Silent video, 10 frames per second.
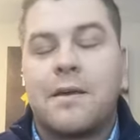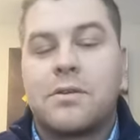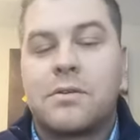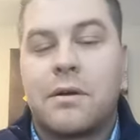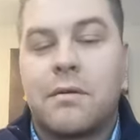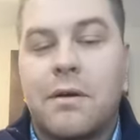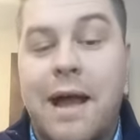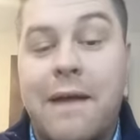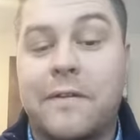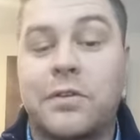So
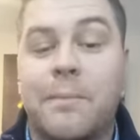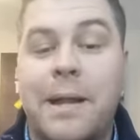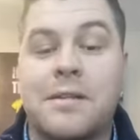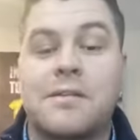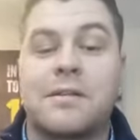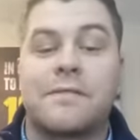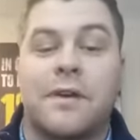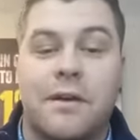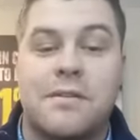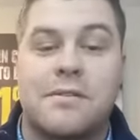I have a tremendous sense of
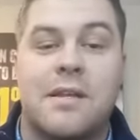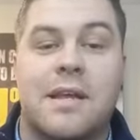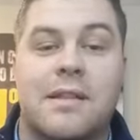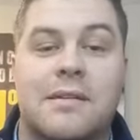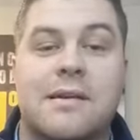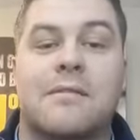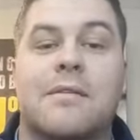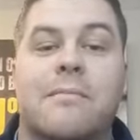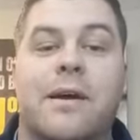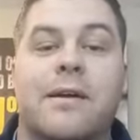urgency to get this out
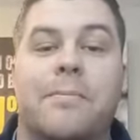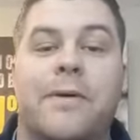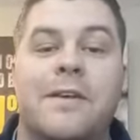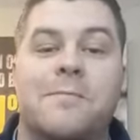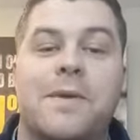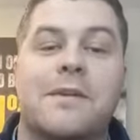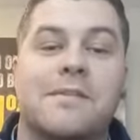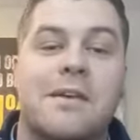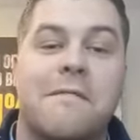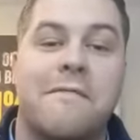to the marketplace,
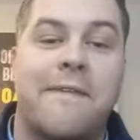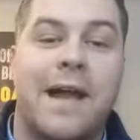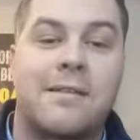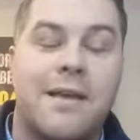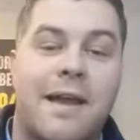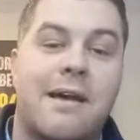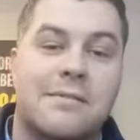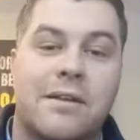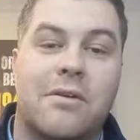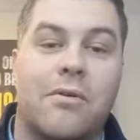because the effect it
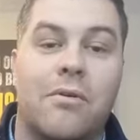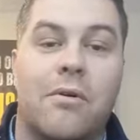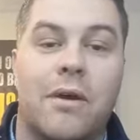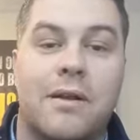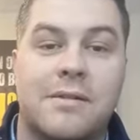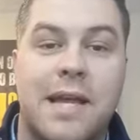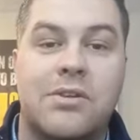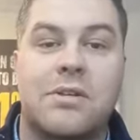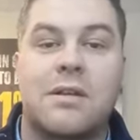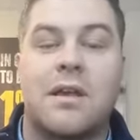has on your whole
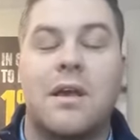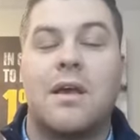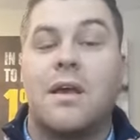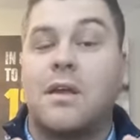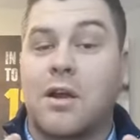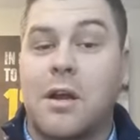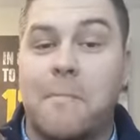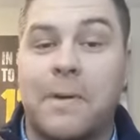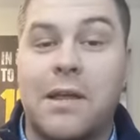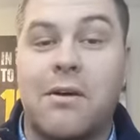organization, your
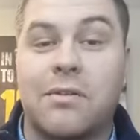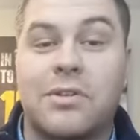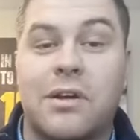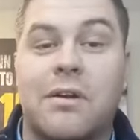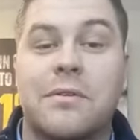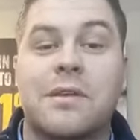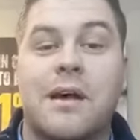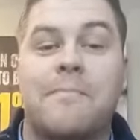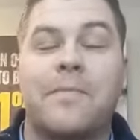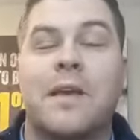company culture goes
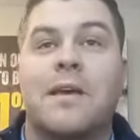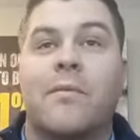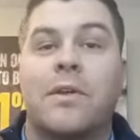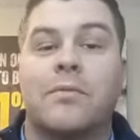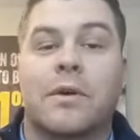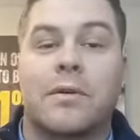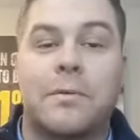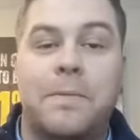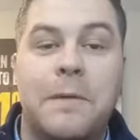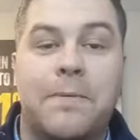up. When you
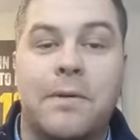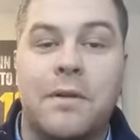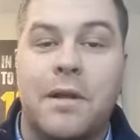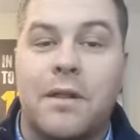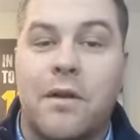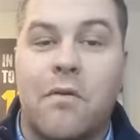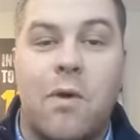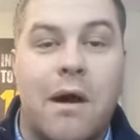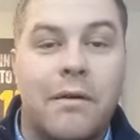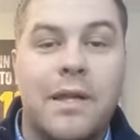recruit people, the
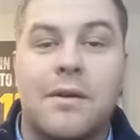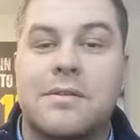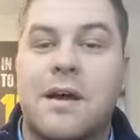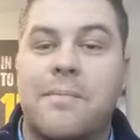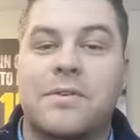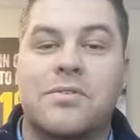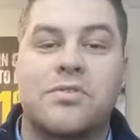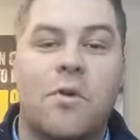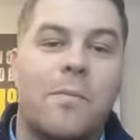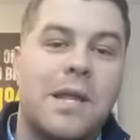quality goes up. There's
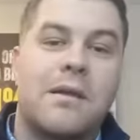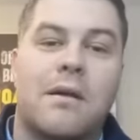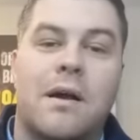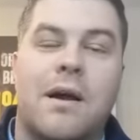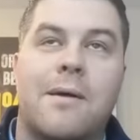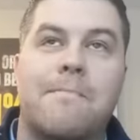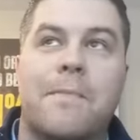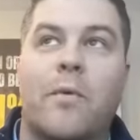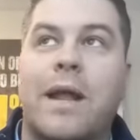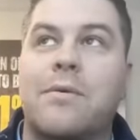so many
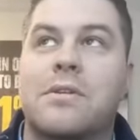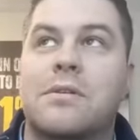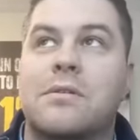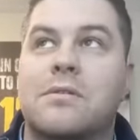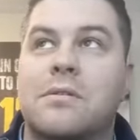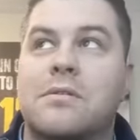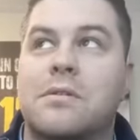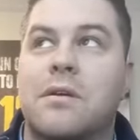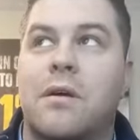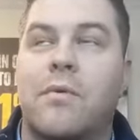what I
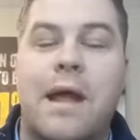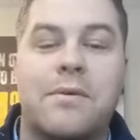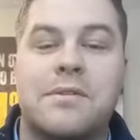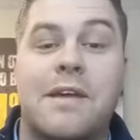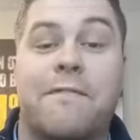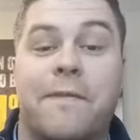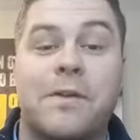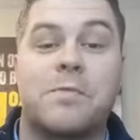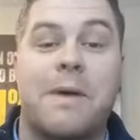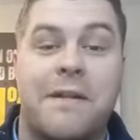would say
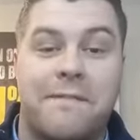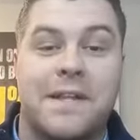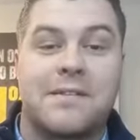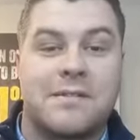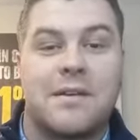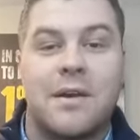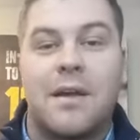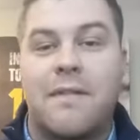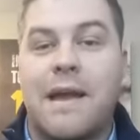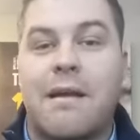fringe benefits
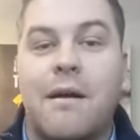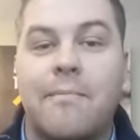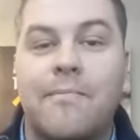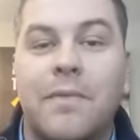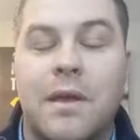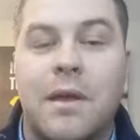that come